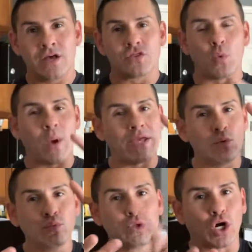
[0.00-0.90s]
the way
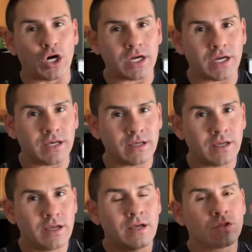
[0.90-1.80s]
you look,
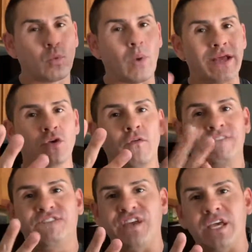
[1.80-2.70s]
the way
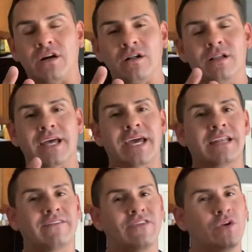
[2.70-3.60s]
you feel, and
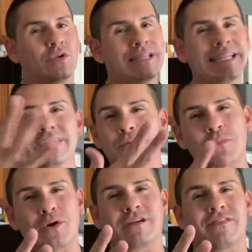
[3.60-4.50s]
if you're a little
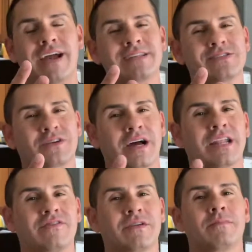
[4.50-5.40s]
more advanced or not
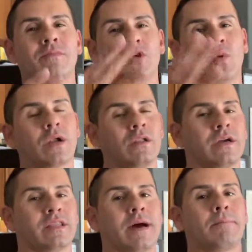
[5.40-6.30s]
even, you want to look
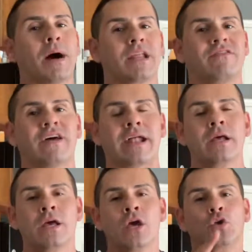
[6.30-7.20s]
at that body fat.
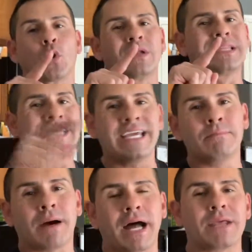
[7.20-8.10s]
Your lean
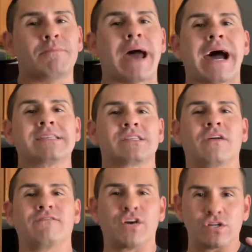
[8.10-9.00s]
body mass
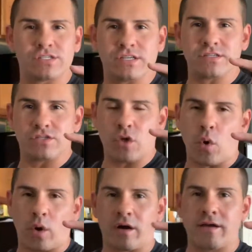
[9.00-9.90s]
versus
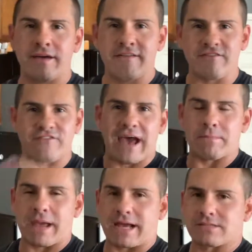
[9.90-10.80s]
your fat
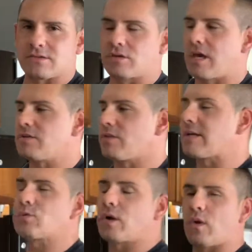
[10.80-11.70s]
mass, okay? So
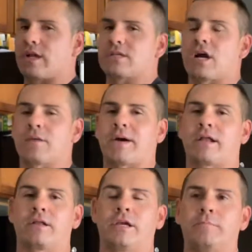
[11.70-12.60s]
that's what I want to talk about
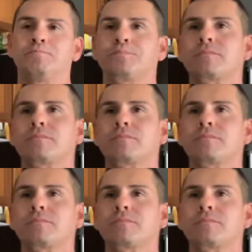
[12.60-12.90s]
on here.